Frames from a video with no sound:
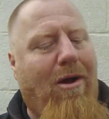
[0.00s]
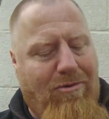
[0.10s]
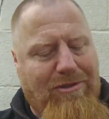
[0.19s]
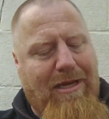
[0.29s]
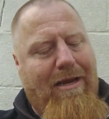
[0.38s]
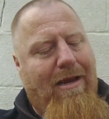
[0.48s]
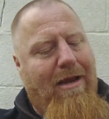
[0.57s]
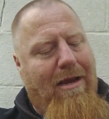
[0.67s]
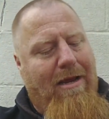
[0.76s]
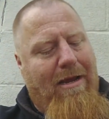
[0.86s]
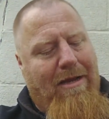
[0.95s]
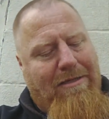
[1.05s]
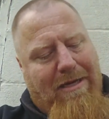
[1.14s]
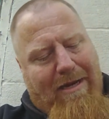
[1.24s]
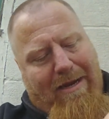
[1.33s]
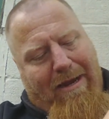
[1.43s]
I want to say it's
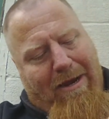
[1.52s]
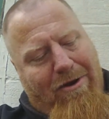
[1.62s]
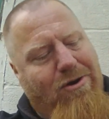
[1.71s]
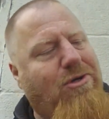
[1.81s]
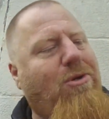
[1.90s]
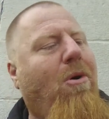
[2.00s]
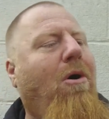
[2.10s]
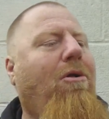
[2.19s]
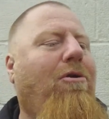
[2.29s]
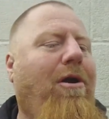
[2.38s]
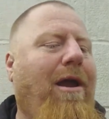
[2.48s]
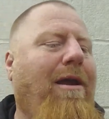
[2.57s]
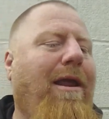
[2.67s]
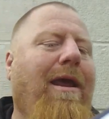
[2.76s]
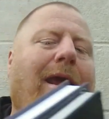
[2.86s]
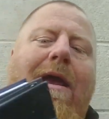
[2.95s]
a hair taller and
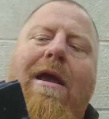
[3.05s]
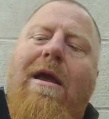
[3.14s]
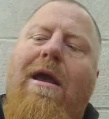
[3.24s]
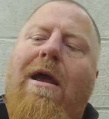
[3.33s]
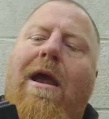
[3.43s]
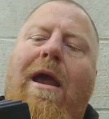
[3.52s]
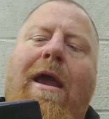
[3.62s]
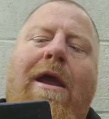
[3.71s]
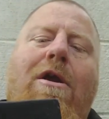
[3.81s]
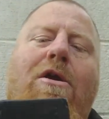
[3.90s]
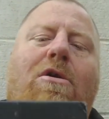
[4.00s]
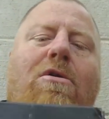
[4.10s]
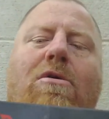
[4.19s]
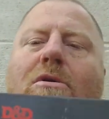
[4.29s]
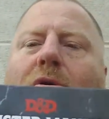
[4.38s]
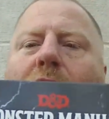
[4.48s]
a hair
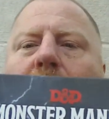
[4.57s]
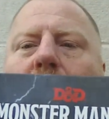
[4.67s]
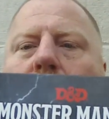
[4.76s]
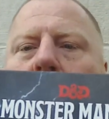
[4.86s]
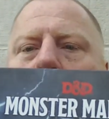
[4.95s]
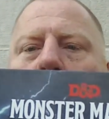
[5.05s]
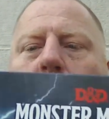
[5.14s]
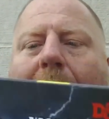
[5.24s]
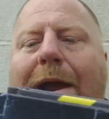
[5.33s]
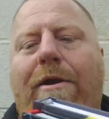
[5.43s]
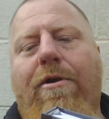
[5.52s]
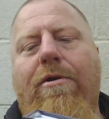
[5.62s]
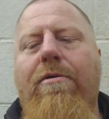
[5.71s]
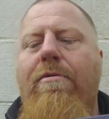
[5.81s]
wider.